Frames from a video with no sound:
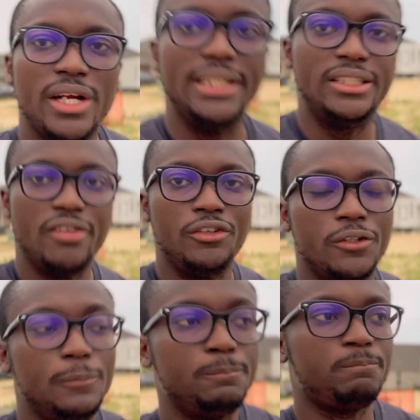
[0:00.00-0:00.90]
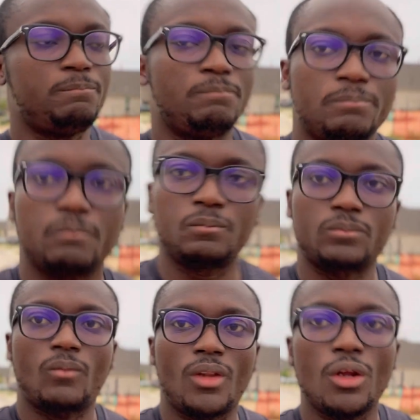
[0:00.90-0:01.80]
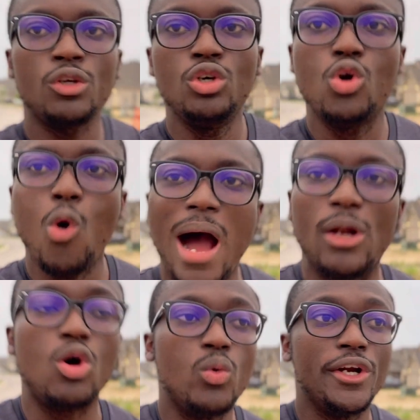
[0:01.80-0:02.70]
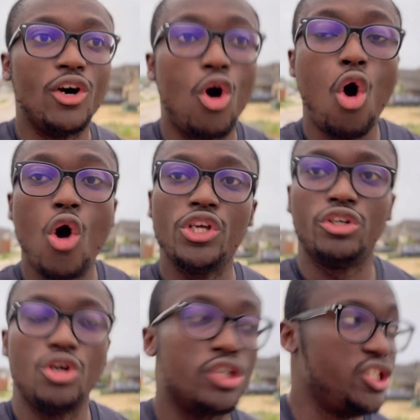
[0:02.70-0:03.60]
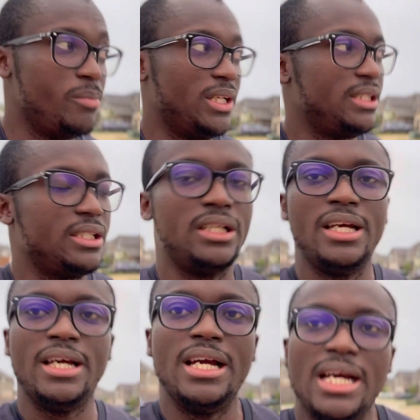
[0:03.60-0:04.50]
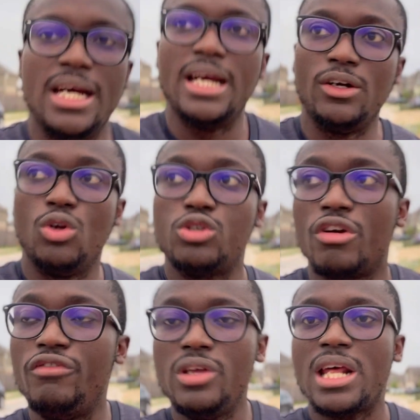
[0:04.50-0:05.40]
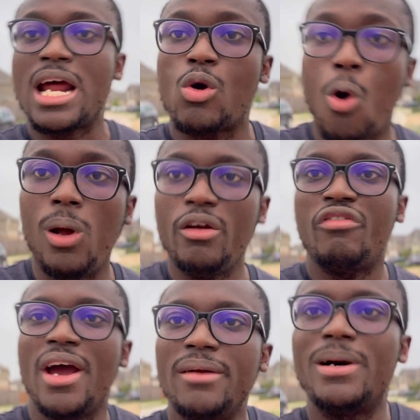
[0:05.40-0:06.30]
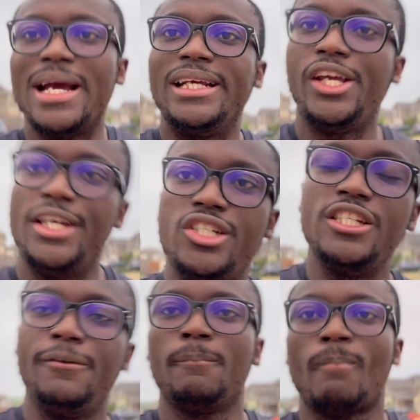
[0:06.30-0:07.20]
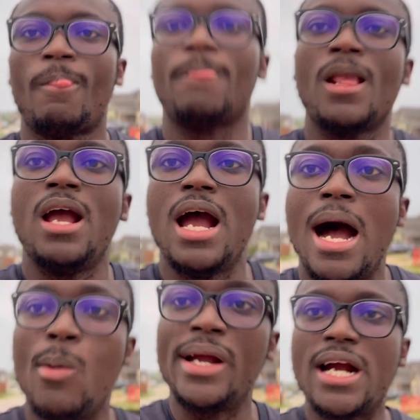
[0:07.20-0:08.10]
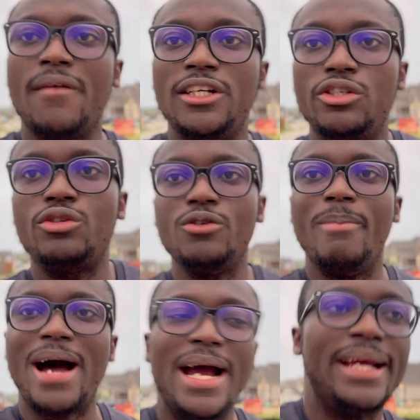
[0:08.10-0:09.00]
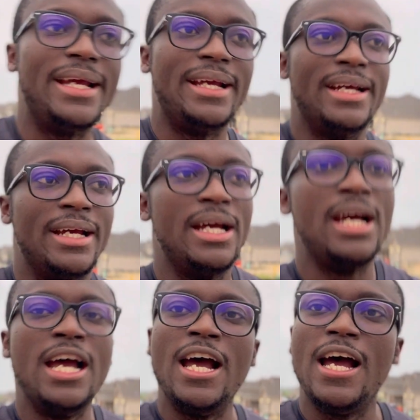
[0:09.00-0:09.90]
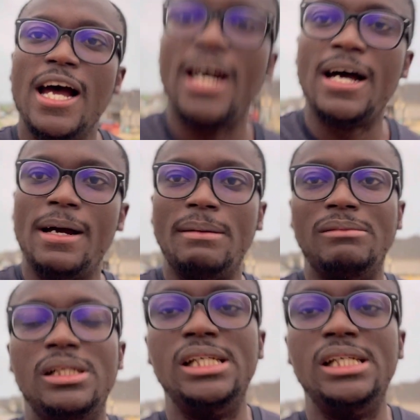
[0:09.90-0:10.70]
the interview, you go along with all your documents. And those of you that are qualifying by education, I will encourage you to buy, for